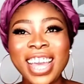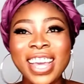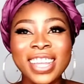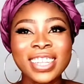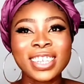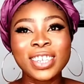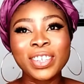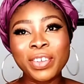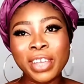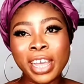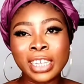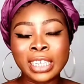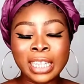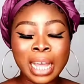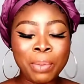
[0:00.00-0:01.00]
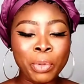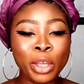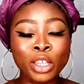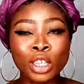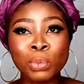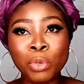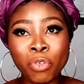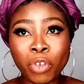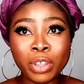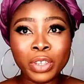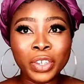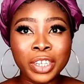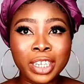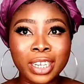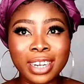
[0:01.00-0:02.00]
So yes, I'm going to move on to
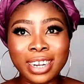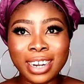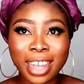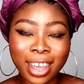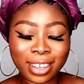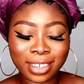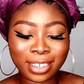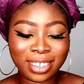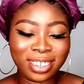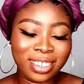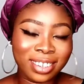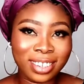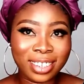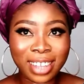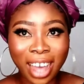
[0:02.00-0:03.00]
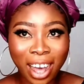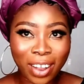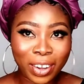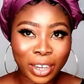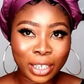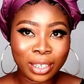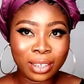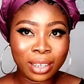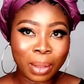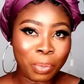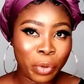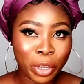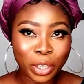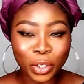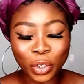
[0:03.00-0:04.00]
the next style I'm going
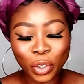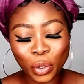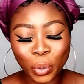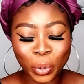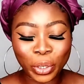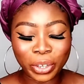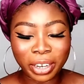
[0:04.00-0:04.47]
to show you